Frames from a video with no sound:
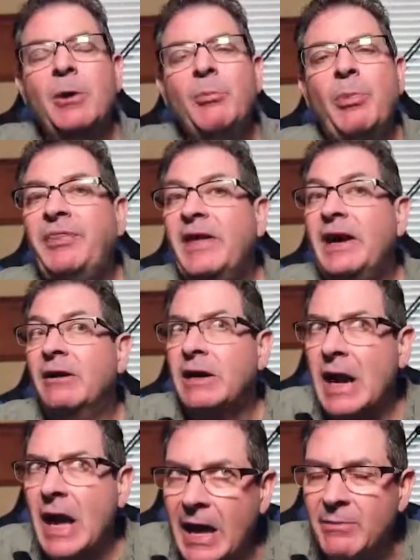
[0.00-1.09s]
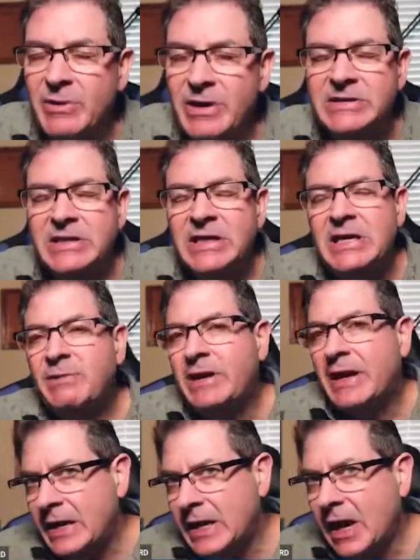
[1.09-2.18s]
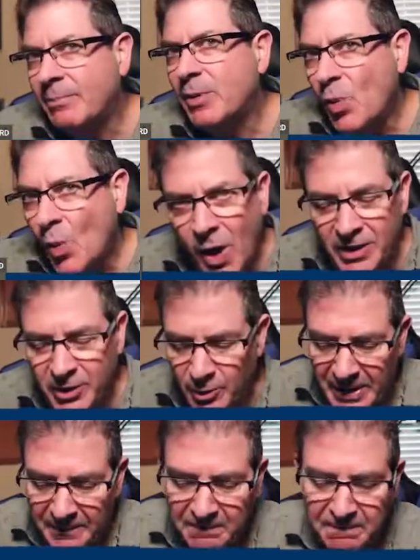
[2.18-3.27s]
But they're not because they keep getting up and wandering.